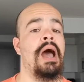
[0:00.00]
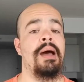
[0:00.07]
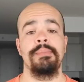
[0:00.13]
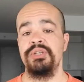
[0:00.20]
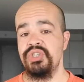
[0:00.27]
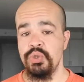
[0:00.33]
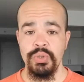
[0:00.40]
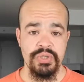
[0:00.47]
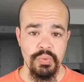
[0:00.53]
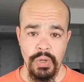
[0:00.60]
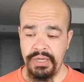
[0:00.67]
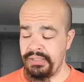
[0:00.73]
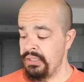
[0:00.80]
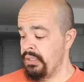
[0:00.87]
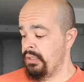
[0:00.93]
I'm a Jewish
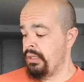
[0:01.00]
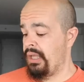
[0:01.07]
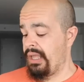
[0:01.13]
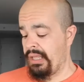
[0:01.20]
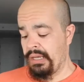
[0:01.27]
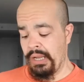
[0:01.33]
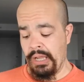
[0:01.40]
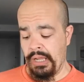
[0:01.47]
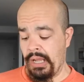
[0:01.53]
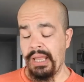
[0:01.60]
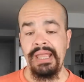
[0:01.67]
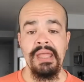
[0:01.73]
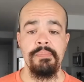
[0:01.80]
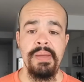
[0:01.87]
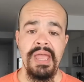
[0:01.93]
one, and
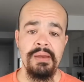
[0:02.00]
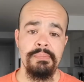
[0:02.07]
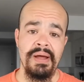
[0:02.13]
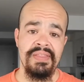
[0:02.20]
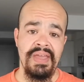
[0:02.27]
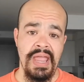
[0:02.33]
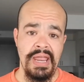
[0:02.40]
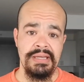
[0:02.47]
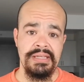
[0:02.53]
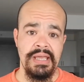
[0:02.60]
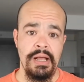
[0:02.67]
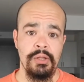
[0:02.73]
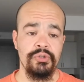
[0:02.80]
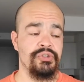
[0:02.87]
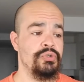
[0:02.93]
I get paid by the
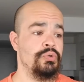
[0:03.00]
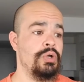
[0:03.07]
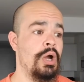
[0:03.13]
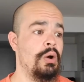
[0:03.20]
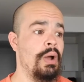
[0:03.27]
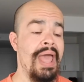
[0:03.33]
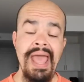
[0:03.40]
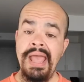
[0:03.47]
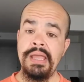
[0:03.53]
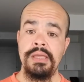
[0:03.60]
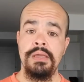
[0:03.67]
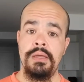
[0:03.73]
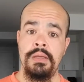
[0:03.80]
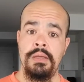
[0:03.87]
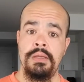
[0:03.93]
ADL to go,
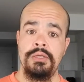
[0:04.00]
hey,